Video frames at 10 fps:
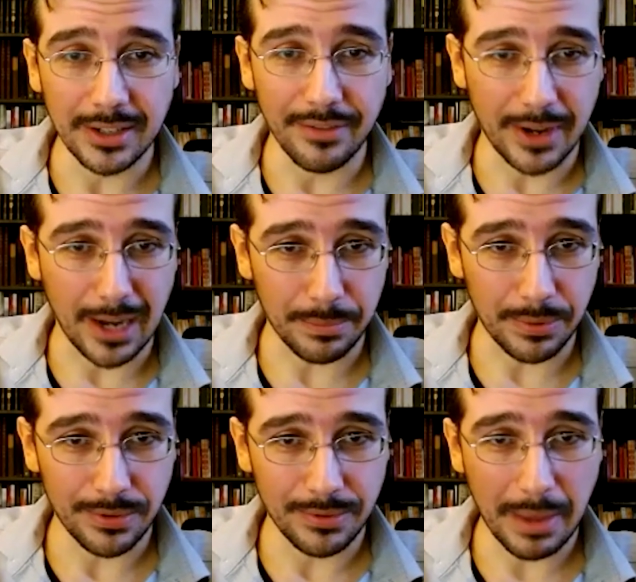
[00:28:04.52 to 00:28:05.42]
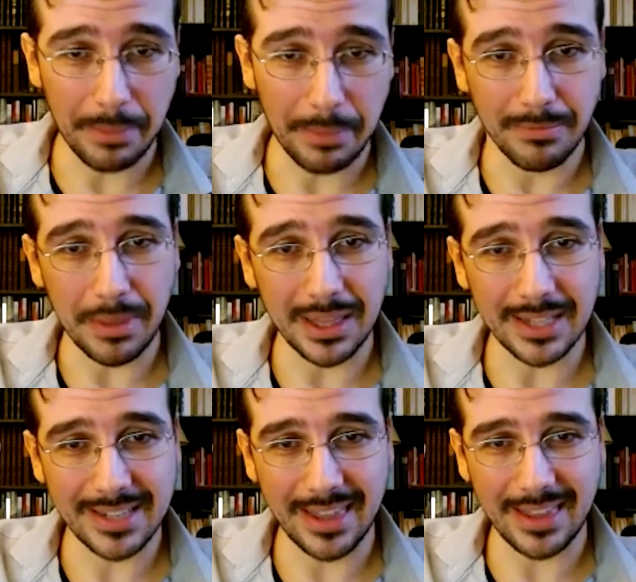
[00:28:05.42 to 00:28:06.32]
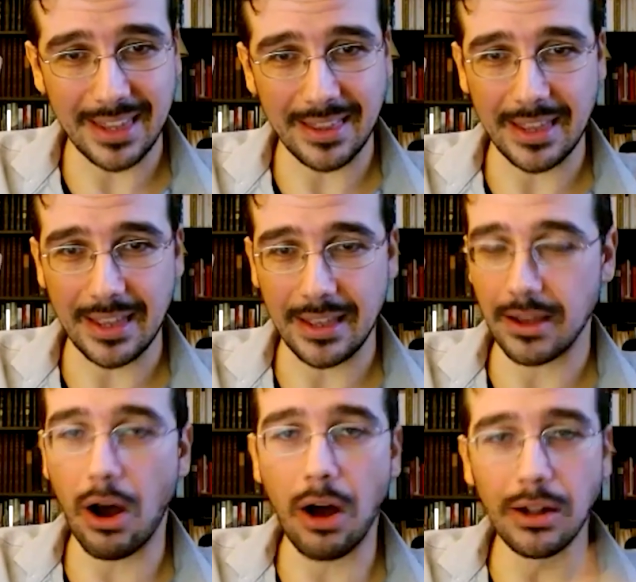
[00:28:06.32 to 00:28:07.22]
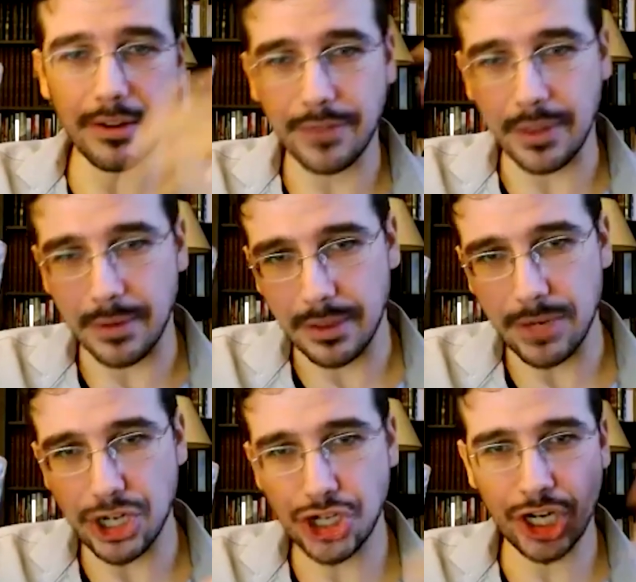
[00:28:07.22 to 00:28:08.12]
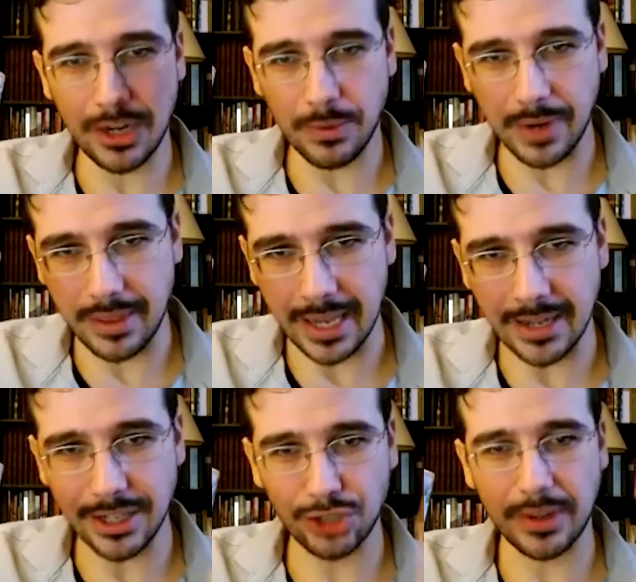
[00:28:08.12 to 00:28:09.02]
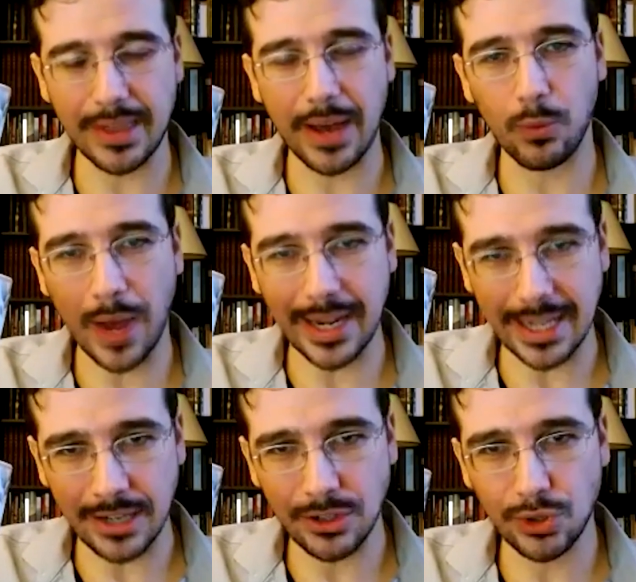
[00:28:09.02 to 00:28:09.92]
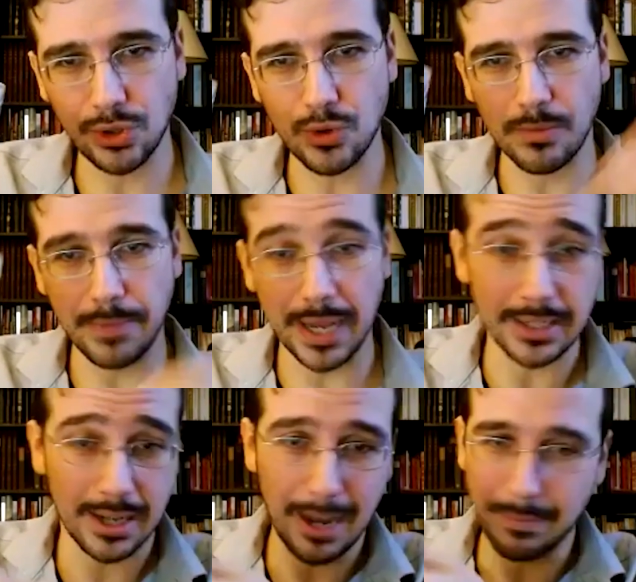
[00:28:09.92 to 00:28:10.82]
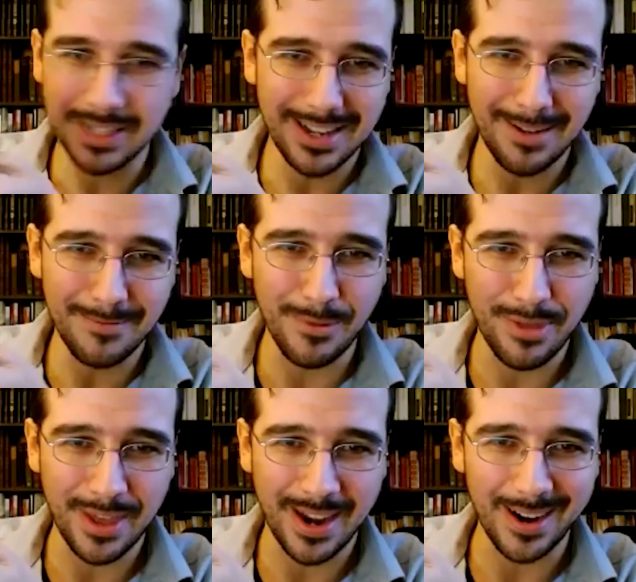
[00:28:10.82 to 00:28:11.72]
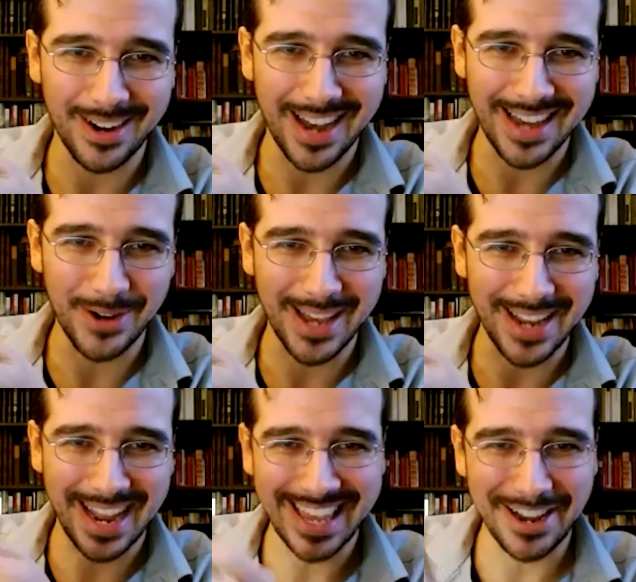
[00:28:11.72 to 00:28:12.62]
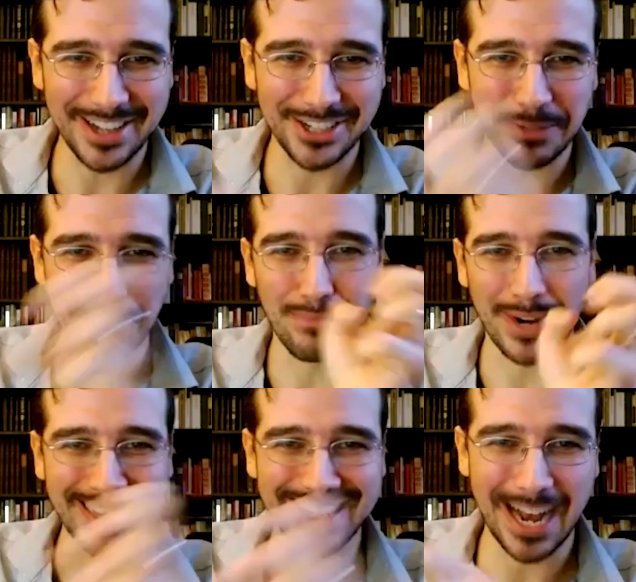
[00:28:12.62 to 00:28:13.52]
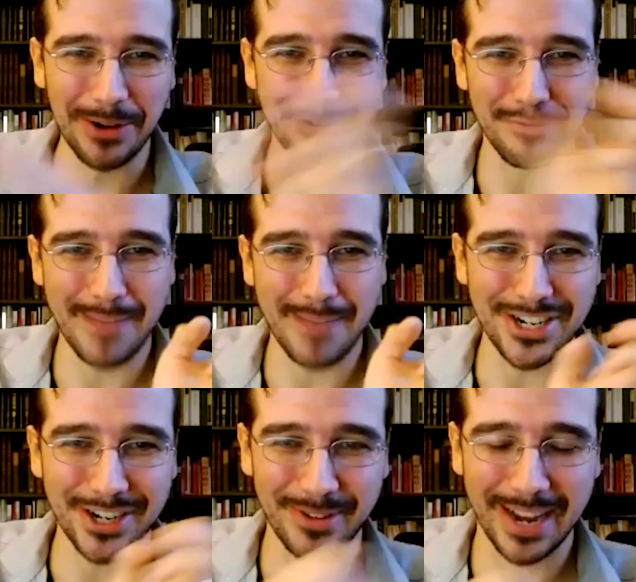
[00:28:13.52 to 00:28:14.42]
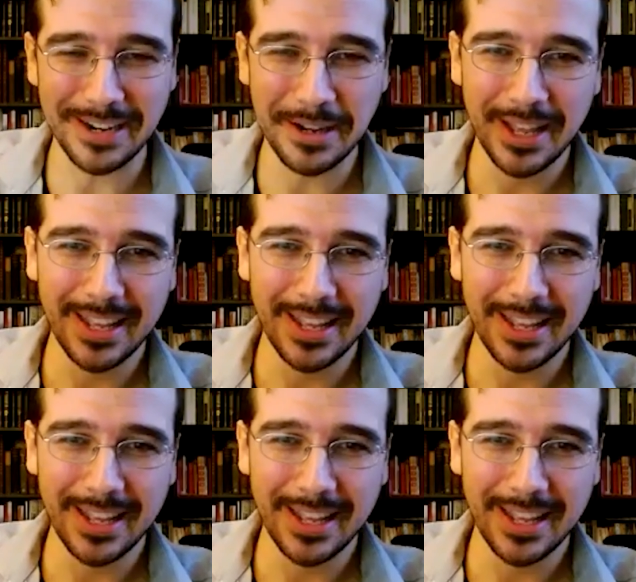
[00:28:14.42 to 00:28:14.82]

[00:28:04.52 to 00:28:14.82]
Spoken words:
of the cup. Maybe let's say all of the machinery, the industry that went into, because a cup doesn't come from thin air. I cannot just bring this out of magic, right?